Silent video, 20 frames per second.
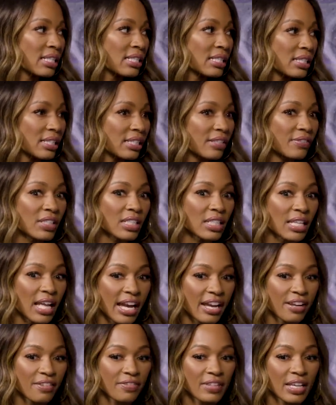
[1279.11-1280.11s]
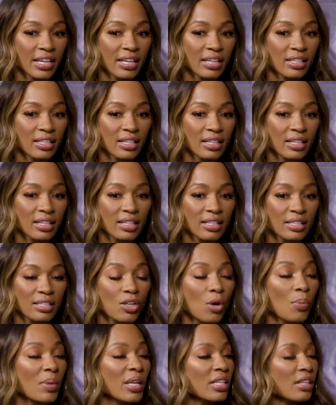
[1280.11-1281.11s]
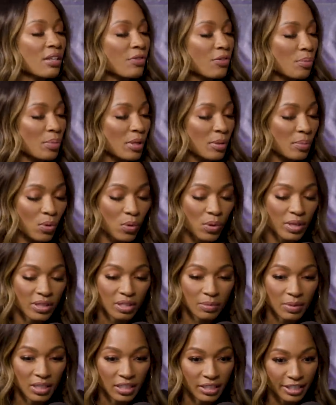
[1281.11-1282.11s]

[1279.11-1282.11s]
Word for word: to live a life that so many different people want them to